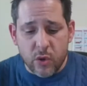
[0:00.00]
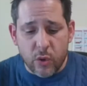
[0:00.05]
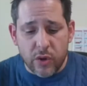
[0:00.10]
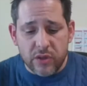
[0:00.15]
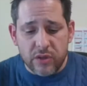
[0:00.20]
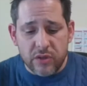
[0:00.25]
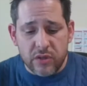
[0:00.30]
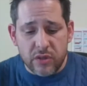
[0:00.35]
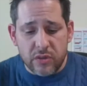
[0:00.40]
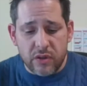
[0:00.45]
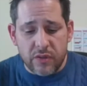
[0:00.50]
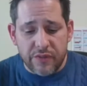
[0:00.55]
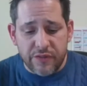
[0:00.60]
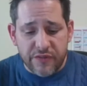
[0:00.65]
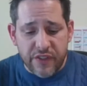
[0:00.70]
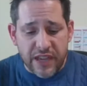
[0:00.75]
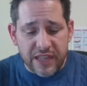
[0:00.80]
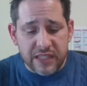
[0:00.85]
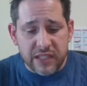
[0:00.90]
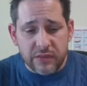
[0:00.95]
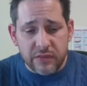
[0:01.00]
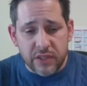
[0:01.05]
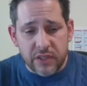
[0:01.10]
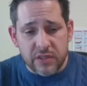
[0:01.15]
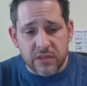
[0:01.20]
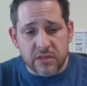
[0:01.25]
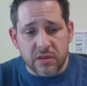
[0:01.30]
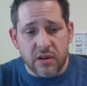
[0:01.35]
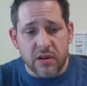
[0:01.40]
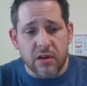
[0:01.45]
is going to
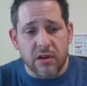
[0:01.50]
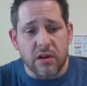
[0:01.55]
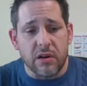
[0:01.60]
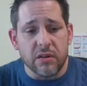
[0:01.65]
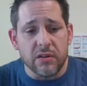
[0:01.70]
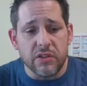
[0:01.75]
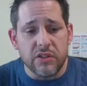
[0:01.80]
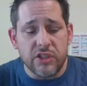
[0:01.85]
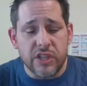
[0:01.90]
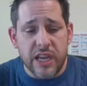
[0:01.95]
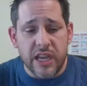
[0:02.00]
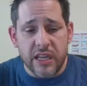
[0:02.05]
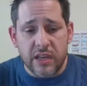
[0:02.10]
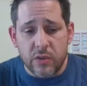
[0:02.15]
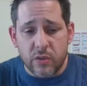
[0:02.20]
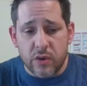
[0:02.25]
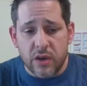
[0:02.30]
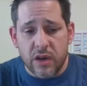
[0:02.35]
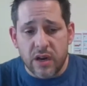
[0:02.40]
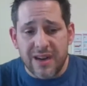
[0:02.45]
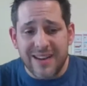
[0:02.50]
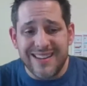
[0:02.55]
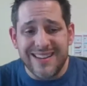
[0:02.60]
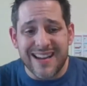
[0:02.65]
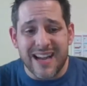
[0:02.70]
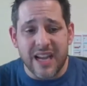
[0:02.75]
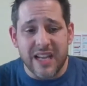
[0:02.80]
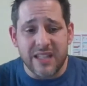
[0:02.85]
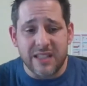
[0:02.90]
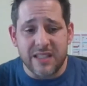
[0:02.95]
effectively start on January
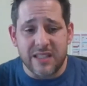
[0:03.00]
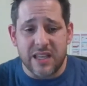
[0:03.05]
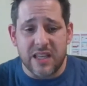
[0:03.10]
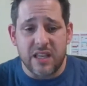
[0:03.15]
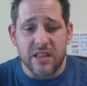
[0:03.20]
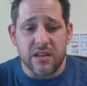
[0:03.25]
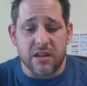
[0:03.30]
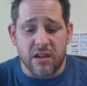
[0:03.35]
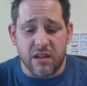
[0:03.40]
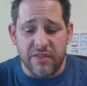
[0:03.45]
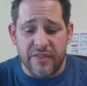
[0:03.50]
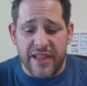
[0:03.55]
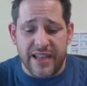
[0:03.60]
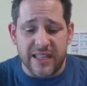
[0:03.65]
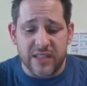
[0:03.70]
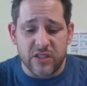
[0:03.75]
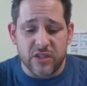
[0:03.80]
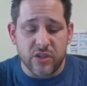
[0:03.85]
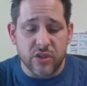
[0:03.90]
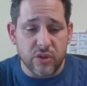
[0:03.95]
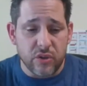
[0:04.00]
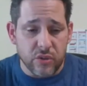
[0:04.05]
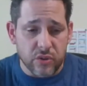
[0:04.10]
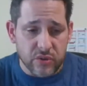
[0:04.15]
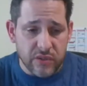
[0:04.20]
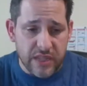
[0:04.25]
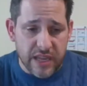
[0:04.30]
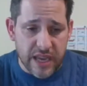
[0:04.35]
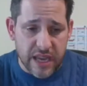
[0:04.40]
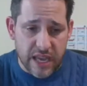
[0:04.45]
19th on that
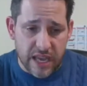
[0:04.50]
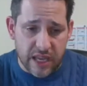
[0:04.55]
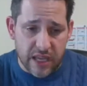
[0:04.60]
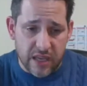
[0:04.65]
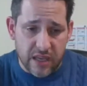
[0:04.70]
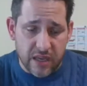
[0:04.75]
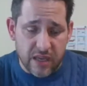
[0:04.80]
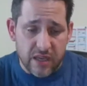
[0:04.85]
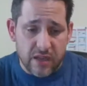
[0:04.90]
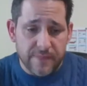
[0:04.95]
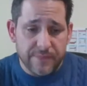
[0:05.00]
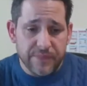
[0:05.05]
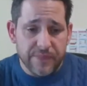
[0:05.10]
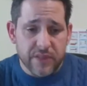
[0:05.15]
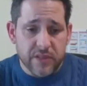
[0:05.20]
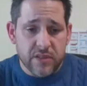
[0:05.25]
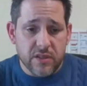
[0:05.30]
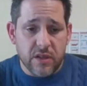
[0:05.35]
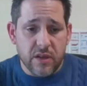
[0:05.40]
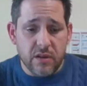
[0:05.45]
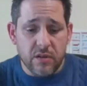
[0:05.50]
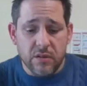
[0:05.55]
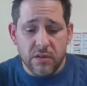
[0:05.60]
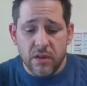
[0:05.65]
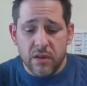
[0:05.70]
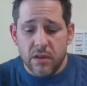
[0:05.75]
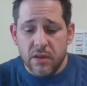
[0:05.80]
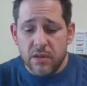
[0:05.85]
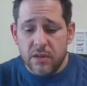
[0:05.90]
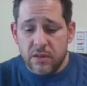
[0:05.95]
Tuesday.
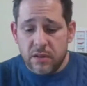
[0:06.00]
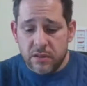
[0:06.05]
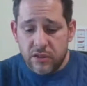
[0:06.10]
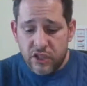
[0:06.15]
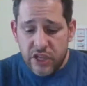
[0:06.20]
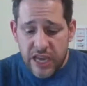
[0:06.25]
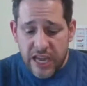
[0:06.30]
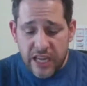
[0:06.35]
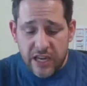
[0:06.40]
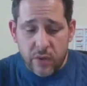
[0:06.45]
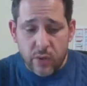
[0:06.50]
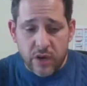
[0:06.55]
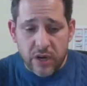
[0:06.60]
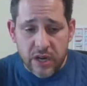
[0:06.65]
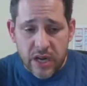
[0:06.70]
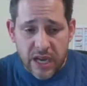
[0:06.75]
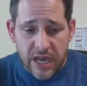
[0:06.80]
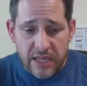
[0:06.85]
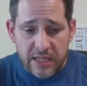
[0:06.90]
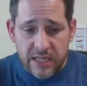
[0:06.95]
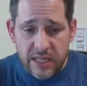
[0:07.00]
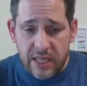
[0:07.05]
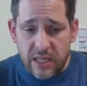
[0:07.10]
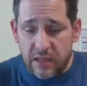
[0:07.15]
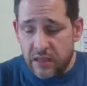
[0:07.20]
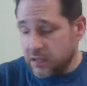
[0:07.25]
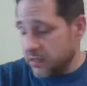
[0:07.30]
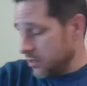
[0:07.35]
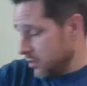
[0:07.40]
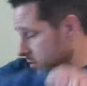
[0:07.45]
So January
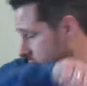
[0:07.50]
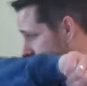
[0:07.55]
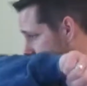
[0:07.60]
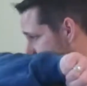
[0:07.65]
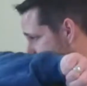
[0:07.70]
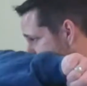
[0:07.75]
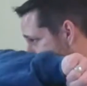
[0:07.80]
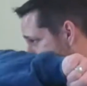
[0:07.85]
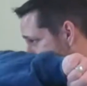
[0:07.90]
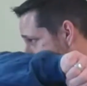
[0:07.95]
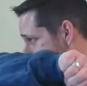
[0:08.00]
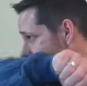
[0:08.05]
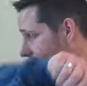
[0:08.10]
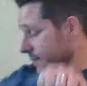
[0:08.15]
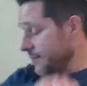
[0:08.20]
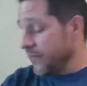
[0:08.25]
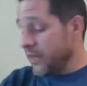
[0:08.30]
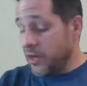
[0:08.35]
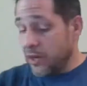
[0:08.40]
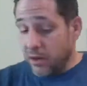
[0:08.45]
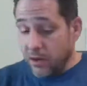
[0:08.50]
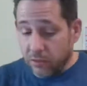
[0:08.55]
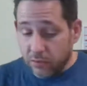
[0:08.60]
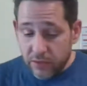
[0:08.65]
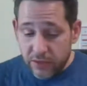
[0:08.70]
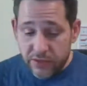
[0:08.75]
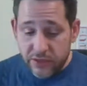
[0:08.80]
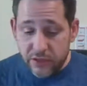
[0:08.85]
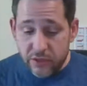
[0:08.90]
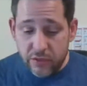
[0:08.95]
19th.
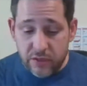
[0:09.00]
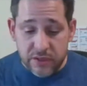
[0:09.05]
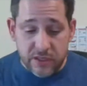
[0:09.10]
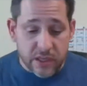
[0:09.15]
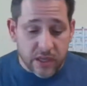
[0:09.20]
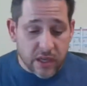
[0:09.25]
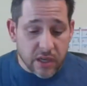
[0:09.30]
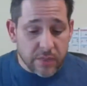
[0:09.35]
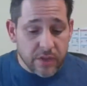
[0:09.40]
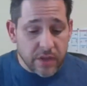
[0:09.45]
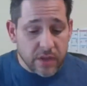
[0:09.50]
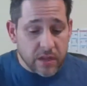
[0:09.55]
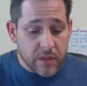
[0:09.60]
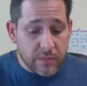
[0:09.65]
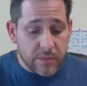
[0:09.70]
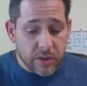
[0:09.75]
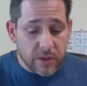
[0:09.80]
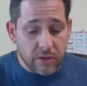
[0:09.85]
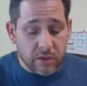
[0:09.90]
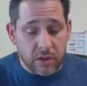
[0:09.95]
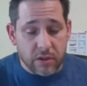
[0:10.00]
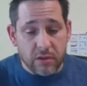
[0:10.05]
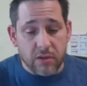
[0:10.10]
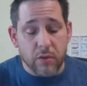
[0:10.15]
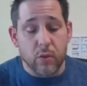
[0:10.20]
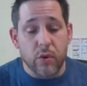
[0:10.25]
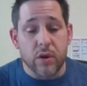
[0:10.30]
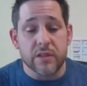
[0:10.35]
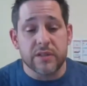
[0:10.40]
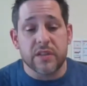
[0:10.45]
Only students that come into the building
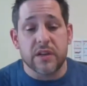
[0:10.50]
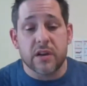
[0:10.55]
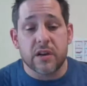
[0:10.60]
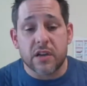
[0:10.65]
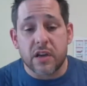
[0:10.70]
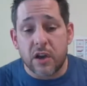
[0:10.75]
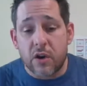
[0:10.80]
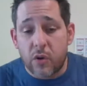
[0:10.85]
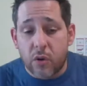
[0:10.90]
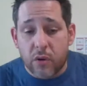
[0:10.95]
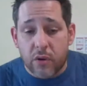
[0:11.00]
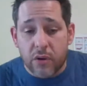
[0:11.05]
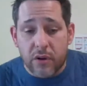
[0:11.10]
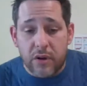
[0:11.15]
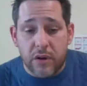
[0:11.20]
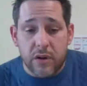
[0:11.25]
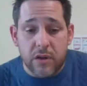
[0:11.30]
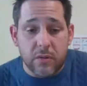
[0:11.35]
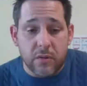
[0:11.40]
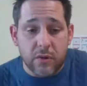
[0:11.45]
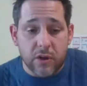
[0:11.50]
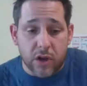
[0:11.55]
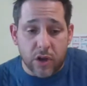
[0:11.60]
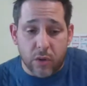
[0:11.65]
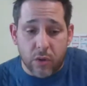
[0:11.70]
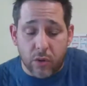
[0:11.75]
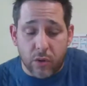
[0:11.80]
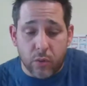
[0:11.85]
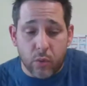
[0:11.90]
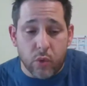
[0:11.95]
are the ones that are cohorted in
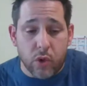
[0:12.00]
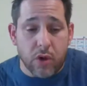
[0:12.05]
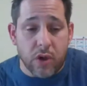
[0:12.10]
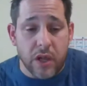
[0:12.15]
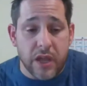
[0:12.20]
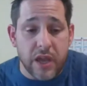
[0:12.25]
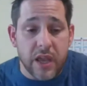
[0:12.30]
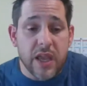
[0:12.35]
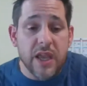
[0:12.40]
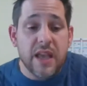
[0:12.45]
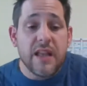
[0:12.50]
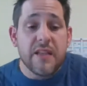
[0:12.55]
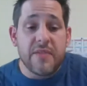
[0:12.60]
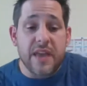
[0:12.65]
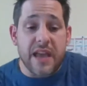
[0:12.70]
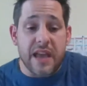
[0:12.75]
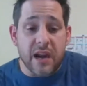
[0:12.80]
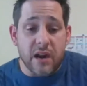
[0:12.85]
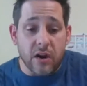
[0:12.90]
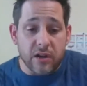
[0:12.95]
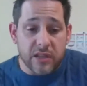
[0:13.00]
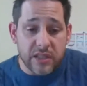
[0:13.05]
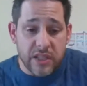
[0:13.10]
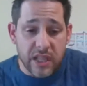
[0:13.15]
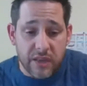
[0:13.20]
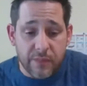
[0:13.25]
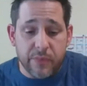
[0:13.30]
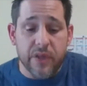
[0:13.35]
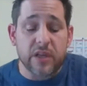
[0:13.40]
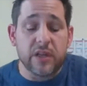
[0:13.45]
cohort 1 that are
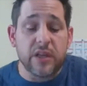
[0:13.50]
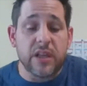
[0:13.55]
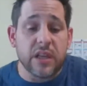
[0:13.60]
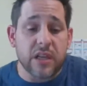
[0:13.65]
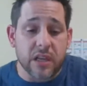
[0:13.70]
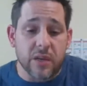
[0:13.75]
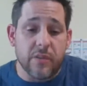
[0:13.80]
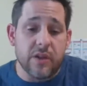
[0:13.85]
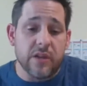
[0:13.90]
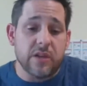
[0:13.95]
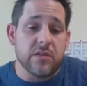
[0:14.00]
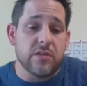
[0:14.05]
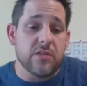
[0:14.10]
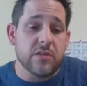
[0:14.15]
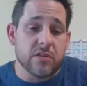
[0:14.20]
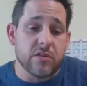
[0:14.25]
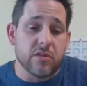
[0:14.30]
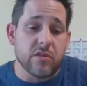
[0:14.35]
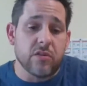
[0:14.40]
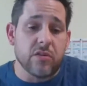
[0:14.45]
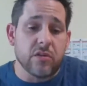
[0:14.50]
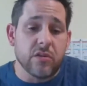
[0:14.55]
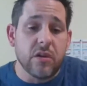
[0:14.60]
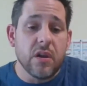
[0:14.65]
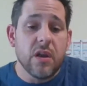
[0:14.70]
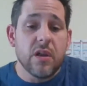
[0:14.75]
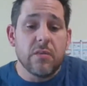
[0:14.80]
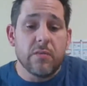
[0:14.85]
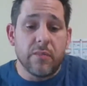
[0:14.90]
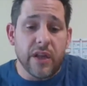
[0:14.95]
typically coming to the
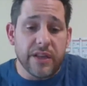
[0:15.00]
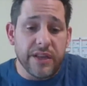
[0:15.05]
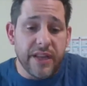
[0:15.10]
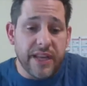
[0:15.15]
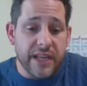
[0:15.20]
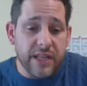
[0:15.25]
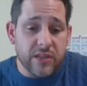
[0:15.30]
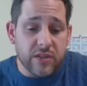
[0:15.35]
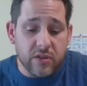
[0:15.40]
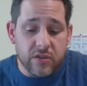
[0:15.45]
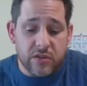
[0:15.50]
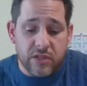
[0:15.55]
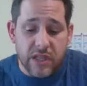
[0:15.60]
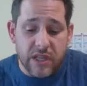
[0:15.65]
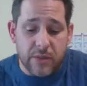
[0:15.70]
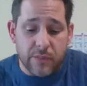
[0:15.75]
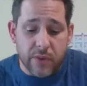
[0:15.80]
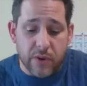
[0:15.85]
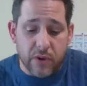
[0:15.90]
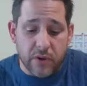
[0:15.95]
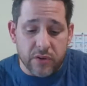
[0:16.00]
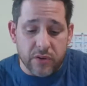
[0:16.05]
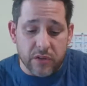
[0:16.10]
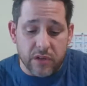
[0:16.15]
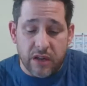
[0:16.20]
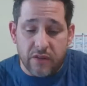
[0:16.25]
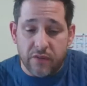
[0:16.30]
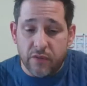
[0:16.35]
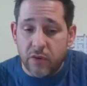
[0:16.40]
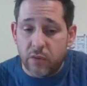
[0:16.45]
school Monday and Tuesday in
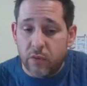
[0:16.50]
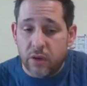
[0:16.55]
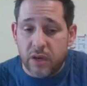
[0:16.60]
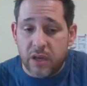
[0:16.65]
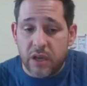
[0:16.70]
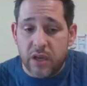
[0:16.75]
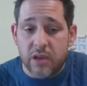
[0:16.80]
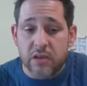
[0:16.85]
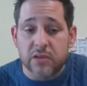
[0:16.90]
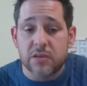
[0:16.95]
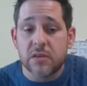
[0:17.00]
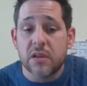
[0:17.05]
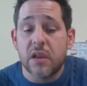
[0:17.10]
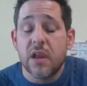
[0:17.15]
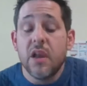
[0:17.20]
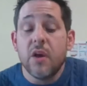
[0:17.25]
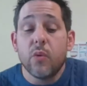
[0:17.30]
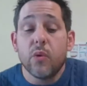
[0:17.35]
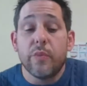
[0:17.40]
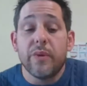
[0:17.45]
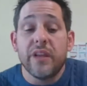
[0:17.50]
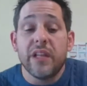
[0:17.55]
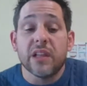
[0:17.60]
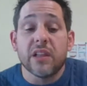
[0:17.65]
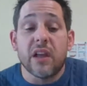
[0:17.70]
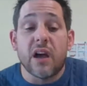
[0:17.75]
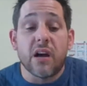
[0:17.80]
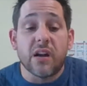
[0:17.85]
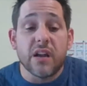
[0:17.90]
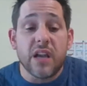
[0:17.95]
person. Everyone else will be
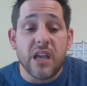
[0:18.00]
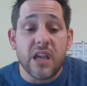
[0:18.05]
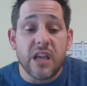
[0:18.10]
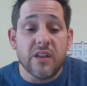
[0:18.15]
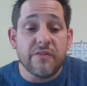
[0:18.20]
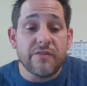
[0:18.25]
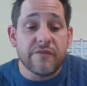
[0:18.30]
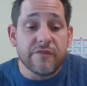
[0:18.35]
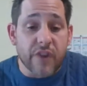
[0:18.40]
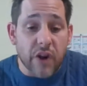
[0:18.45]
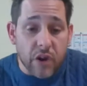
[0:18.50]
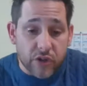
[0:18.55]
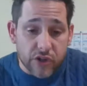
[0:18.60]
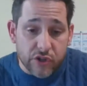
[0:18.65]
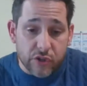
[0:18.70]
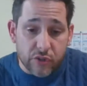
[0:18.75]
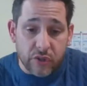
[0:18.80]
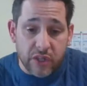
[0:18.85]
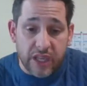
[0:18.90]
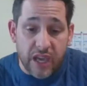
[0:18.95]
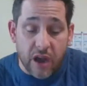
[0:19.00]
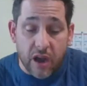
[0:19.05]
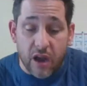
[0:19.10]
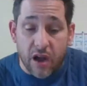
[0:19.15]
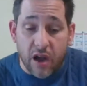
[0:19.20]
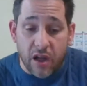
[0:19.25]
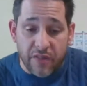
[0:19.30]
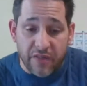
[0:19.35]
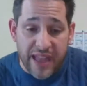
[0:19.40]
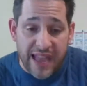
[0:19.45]
logging in virtually
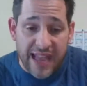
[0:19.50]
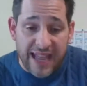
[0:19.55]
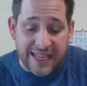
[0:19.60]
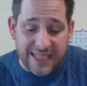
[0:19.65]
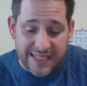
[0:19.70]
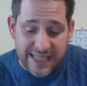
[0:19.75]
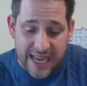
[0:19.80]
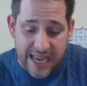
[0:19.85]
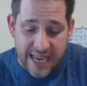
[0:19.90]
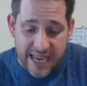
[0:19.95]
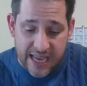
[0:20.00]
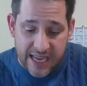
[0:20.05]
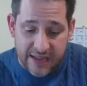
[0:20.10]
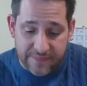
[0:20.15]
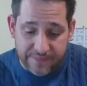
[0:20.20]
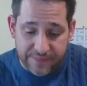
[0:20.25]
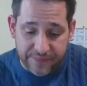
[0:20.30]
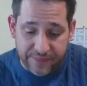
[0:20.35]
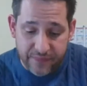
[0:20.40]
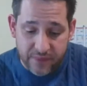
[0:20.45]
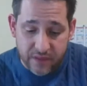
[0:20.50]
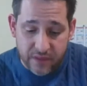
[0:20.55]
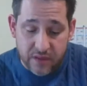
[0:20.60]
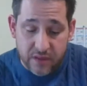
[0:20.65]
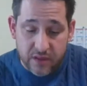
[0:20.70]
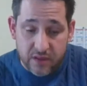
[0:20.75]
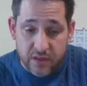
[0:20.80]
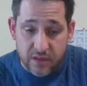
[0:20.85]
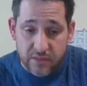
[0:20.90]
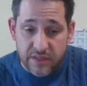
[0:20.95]
on that day.
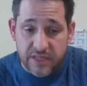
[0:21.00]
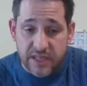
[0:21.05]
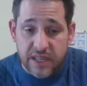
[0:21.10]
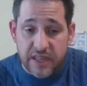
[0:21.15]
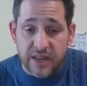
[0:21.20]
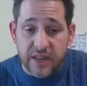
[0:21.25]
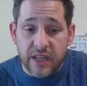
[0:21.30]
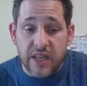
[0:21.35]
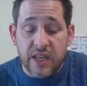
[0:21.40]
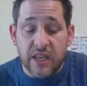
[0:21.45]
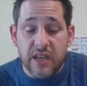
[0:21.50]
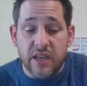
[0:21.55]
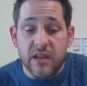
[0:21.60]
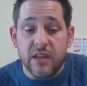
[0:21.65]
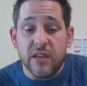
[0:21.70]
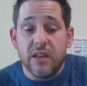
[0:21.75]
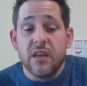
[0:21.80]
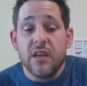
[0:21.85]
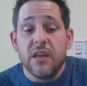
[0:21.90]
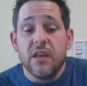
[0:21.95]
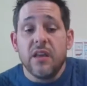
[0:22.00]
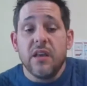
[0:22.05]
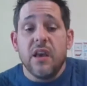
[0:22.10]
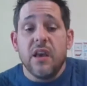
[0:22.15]
Let me say it again.